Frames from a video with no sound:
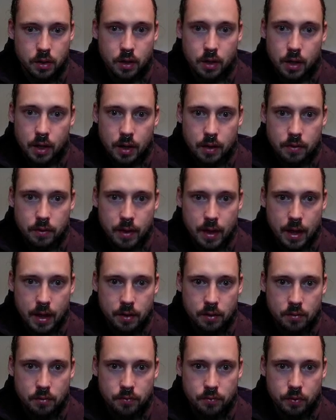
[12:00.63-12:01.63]
And
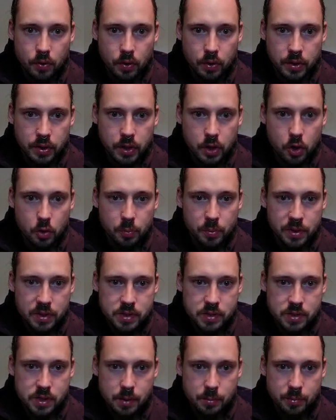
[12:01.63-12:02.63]
that fully
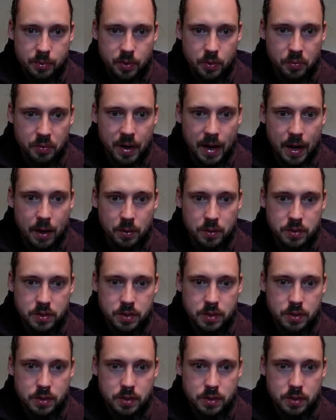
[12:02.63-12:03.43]
opens up the route